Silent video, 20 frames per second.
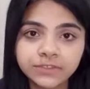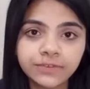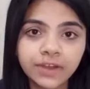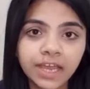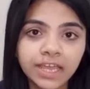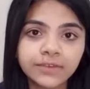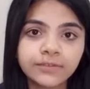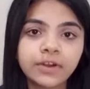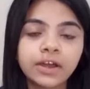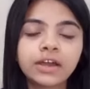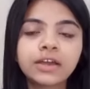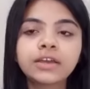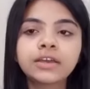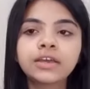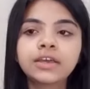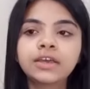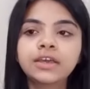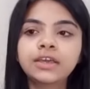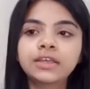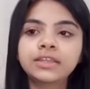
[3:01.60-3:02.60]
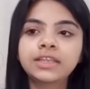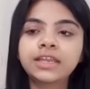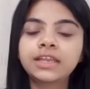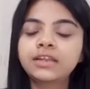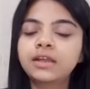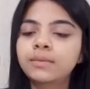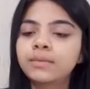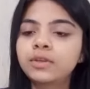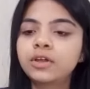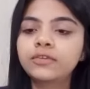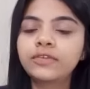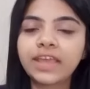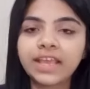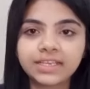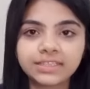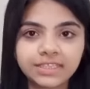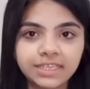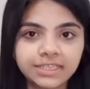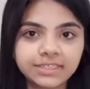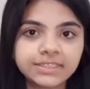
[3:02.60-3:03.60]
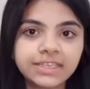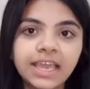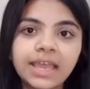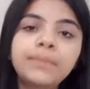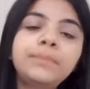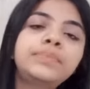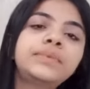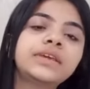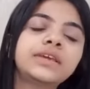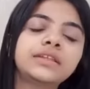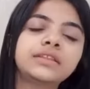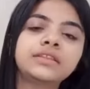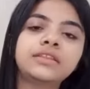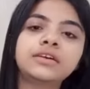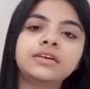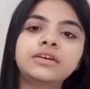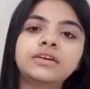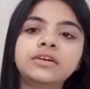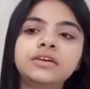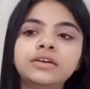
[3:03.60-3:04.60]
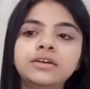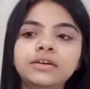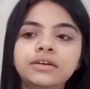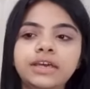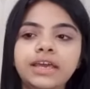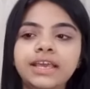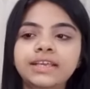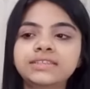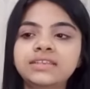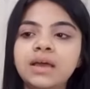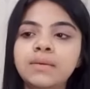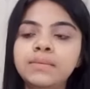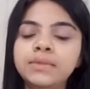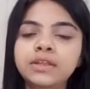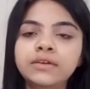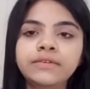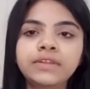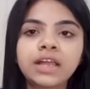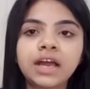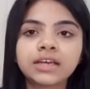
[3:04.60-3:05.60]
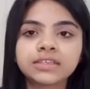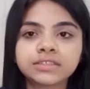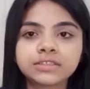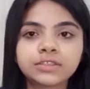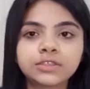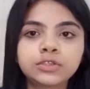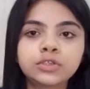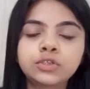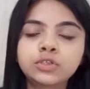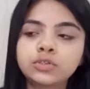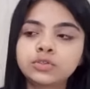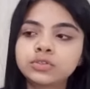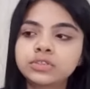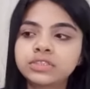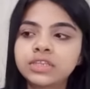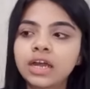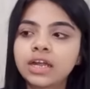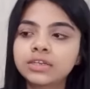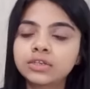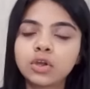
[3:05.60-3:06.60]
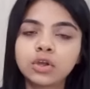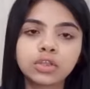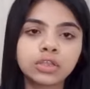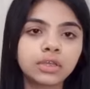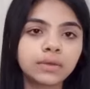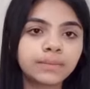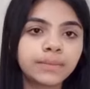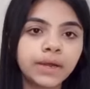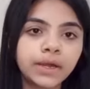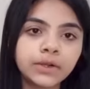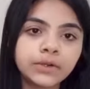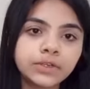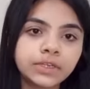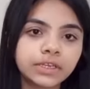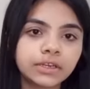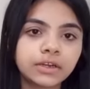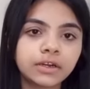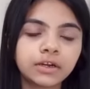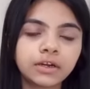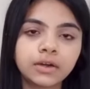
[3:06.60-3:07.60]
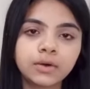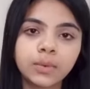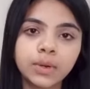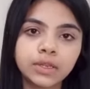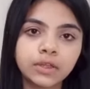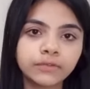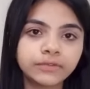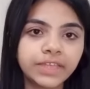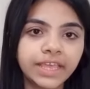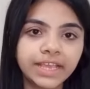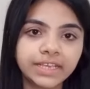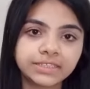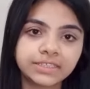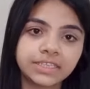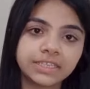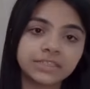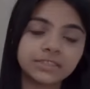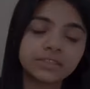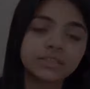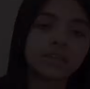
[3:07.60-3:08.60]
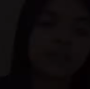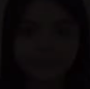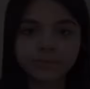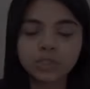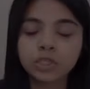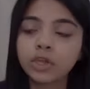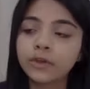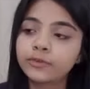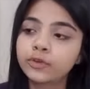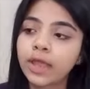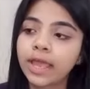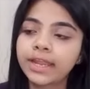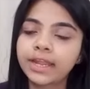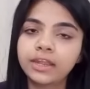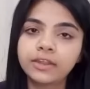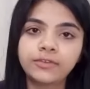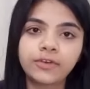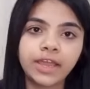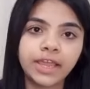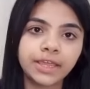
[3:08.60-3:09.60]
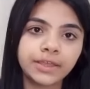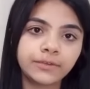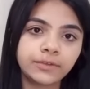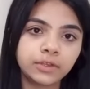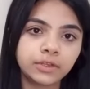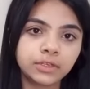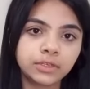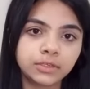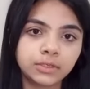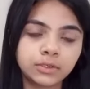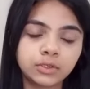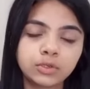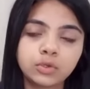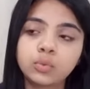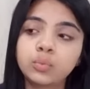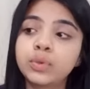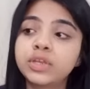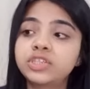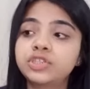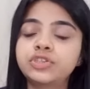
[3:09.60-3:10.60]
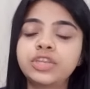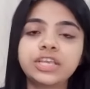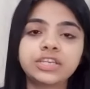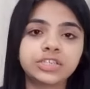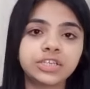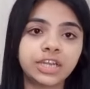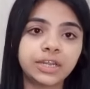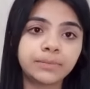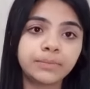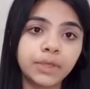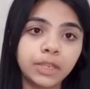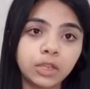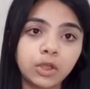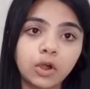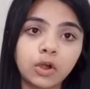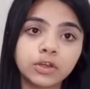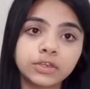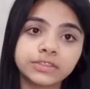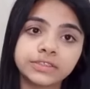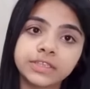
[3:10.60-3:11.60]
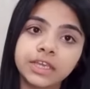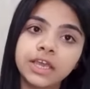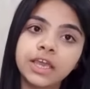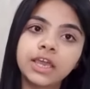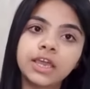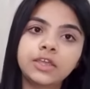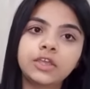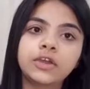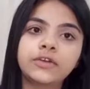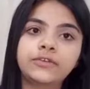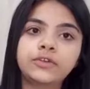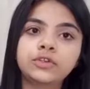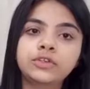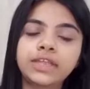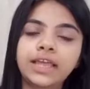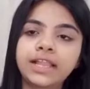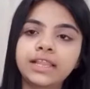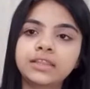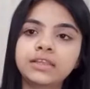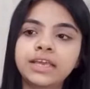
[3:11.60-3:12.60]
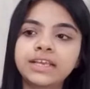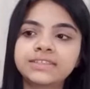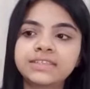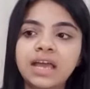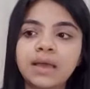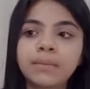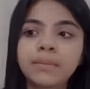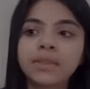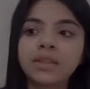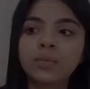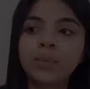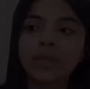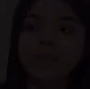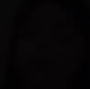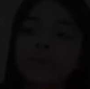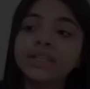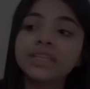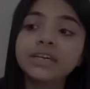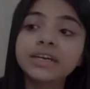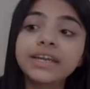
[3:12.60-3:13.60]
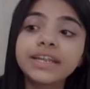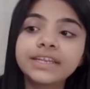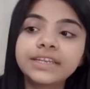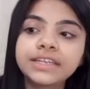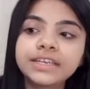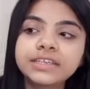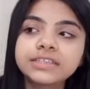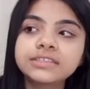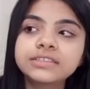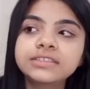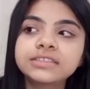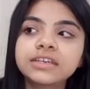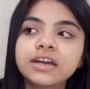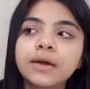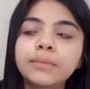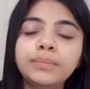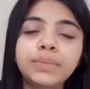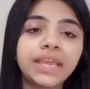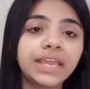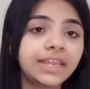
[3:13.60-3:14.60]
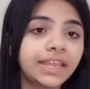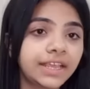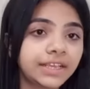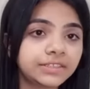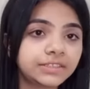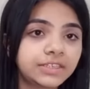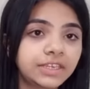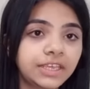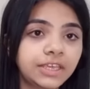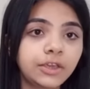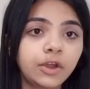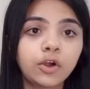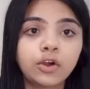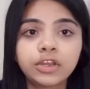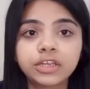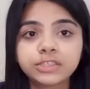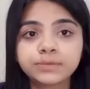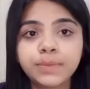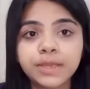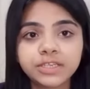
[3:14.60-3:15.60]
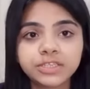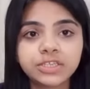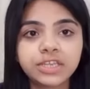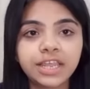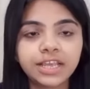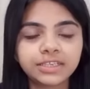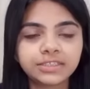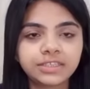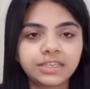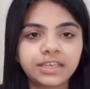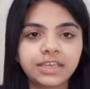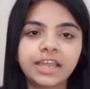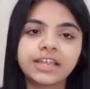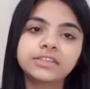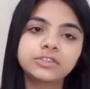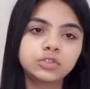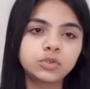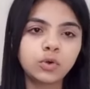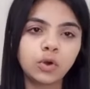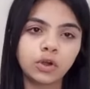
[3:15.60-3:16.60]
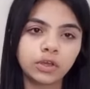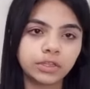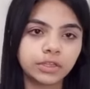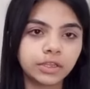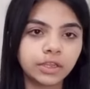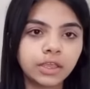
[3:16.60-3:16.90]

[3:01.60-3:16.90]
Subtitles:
Viva, there are a number of x-rays kept. The examiner will ask you to start talking about one of the x-rays. You have to identify to which region it belongs. You have to tell the examiner whether it is a plain x-ray or a special x-ray and so on.